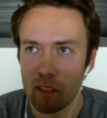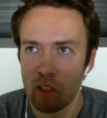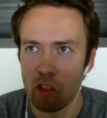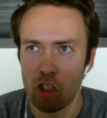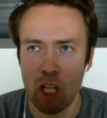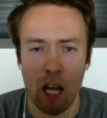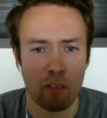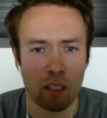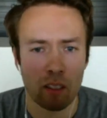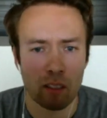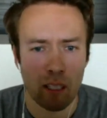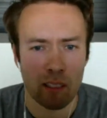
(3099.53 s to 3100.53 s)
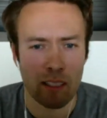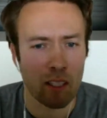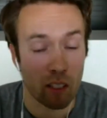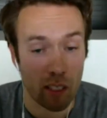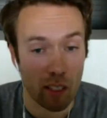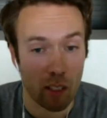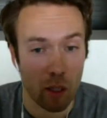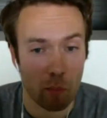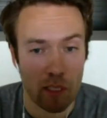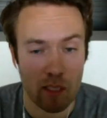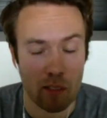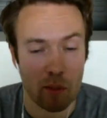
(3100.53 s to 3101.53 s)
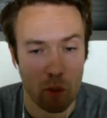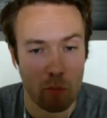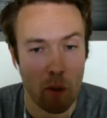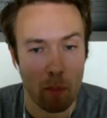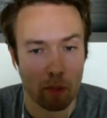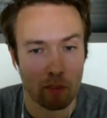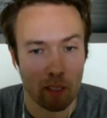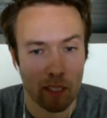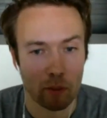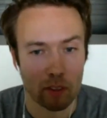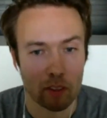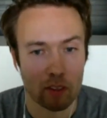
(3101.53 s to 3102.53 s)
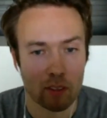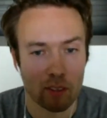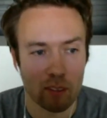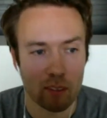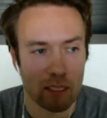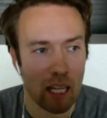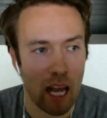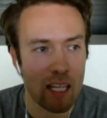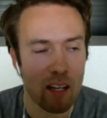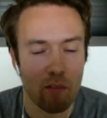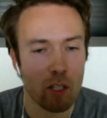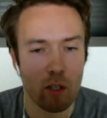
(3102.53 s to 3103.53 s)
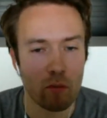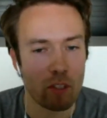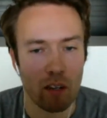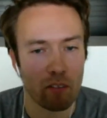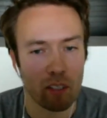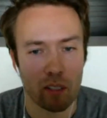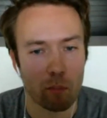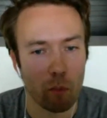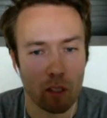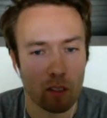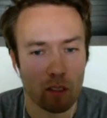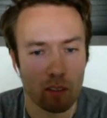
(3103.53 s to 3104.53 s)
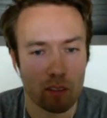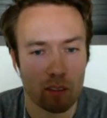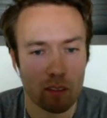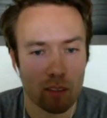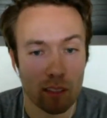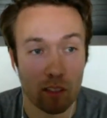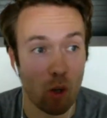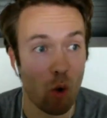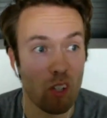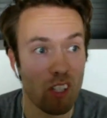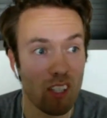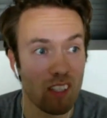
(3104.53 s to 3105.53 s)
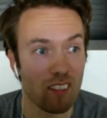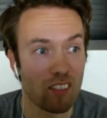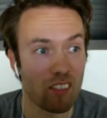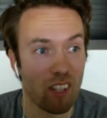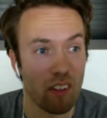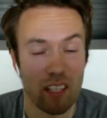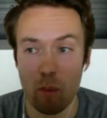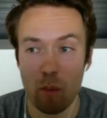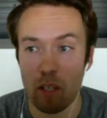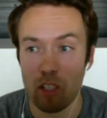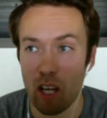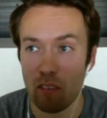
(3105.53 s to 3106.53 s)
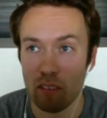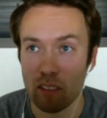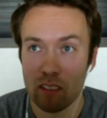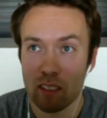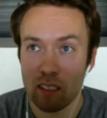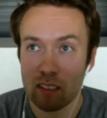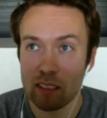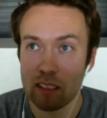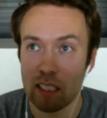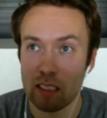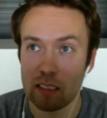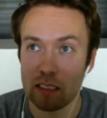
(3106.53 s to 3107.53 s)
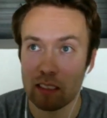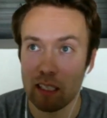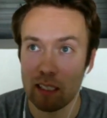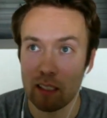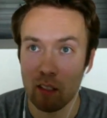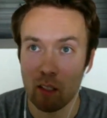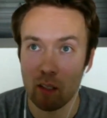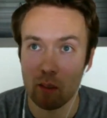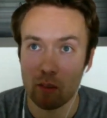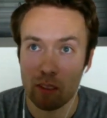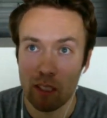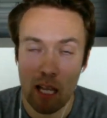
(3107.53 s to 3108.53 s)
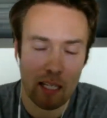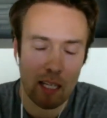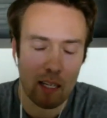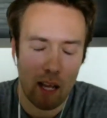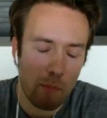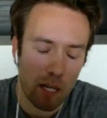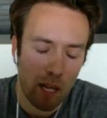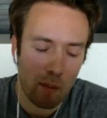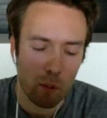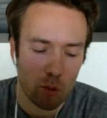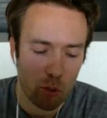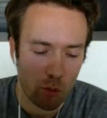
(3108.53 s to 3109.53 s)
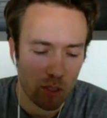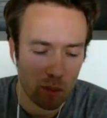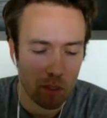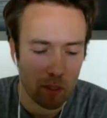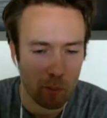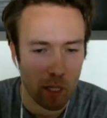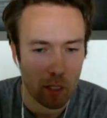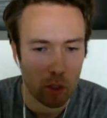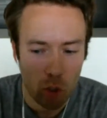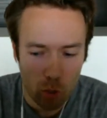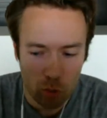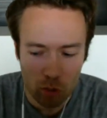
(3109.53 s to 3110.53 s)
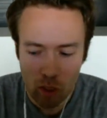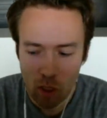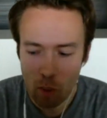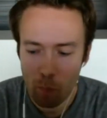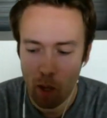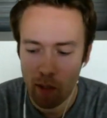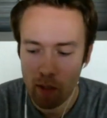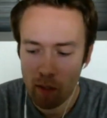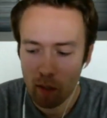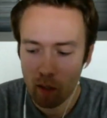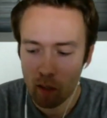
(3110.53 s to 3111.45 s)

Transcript: Java, I think on GitHub, is still the most popular language. Like, I never hear of Java anymore. Like, the only stuff I hear about Java these days is like, oh, again, I mean, I'm also a little bit in my cocoon, but